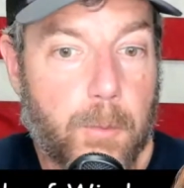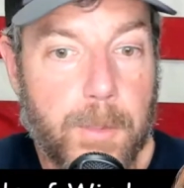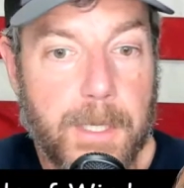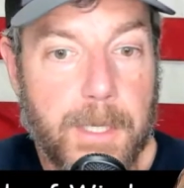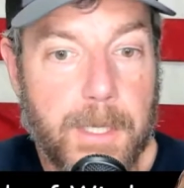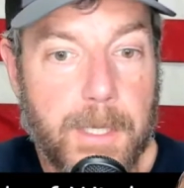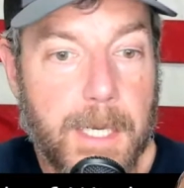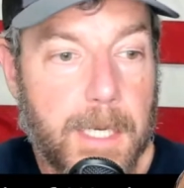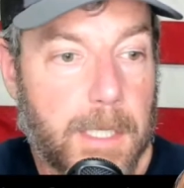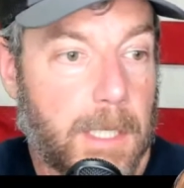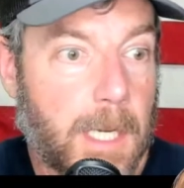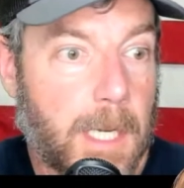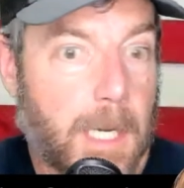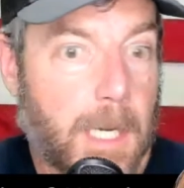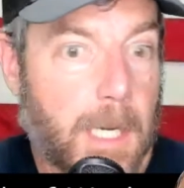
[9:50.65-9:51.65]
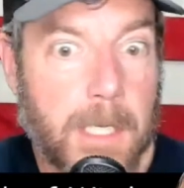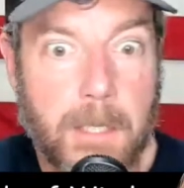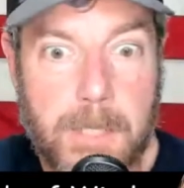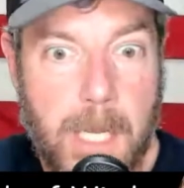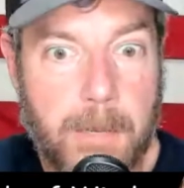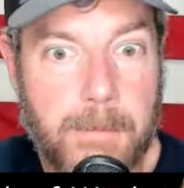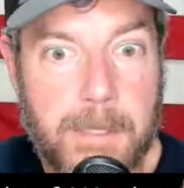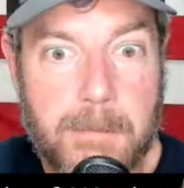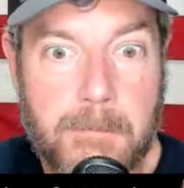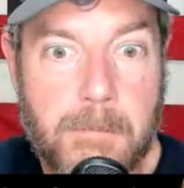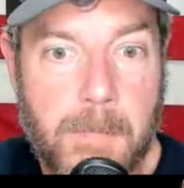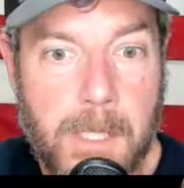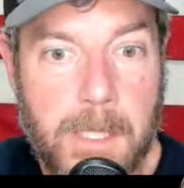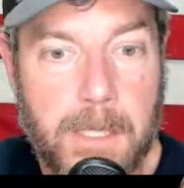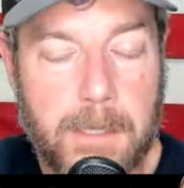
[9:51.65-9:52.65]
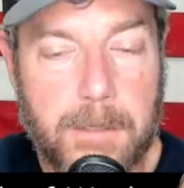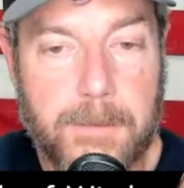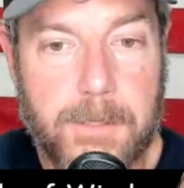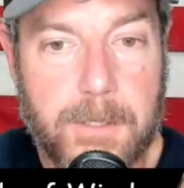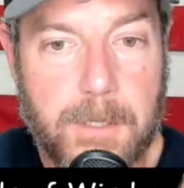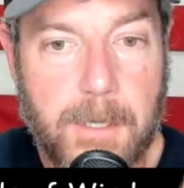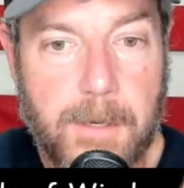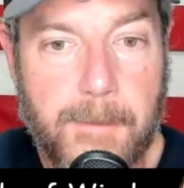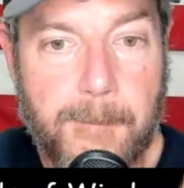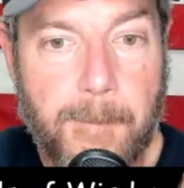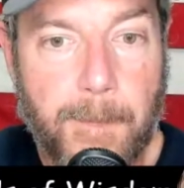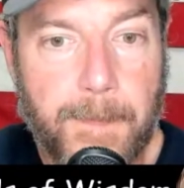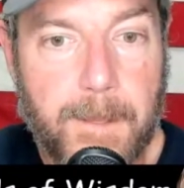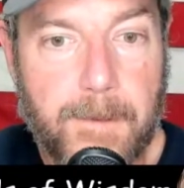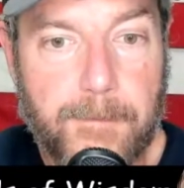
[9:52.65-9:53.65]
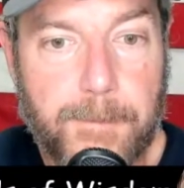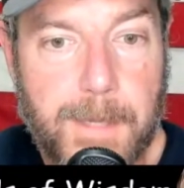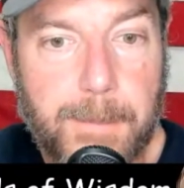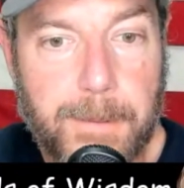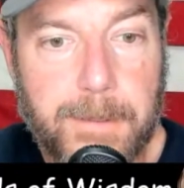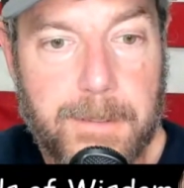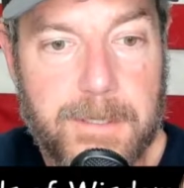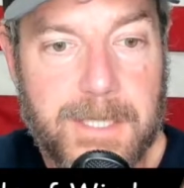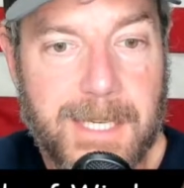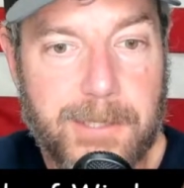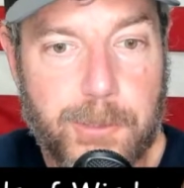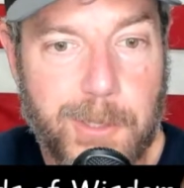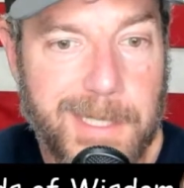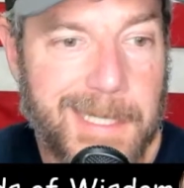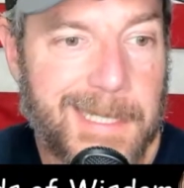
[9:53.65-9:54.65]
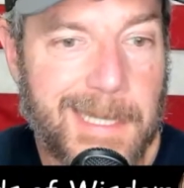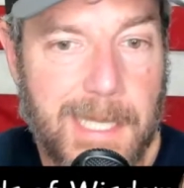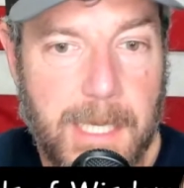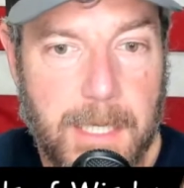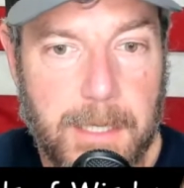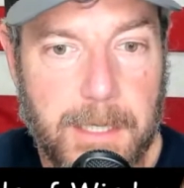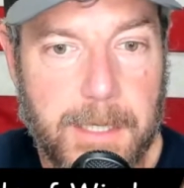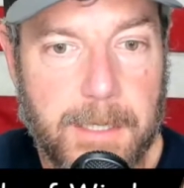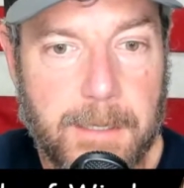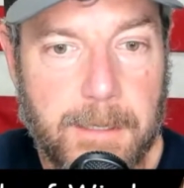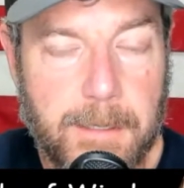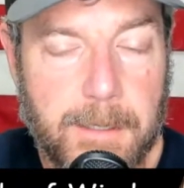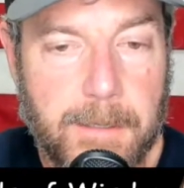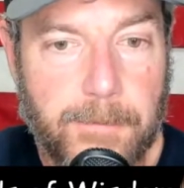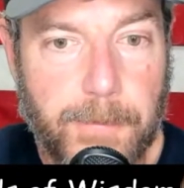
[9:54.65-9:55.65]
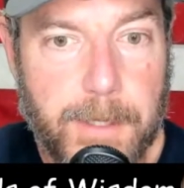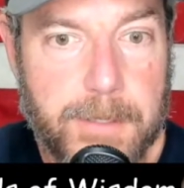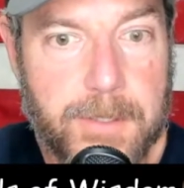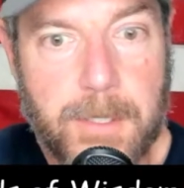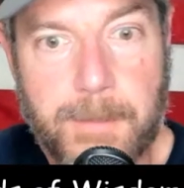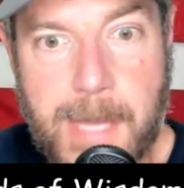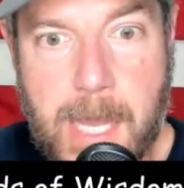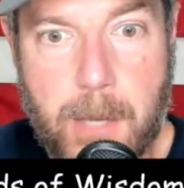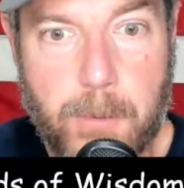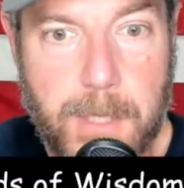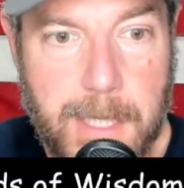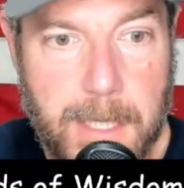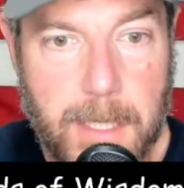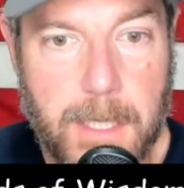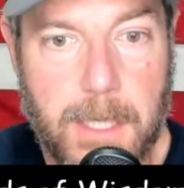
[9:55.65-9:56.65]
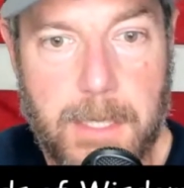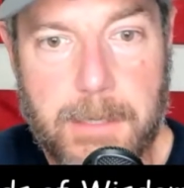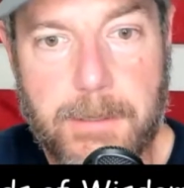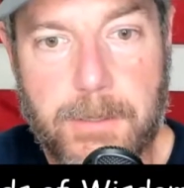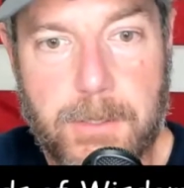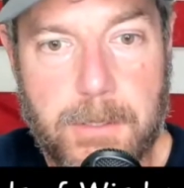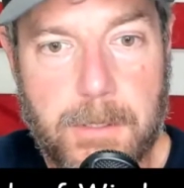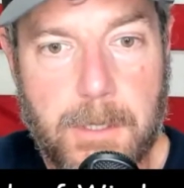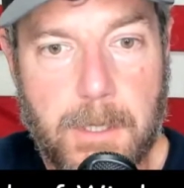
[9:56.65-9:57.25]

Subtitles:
God knows how many millions of people in this country illegally that somehow get guns,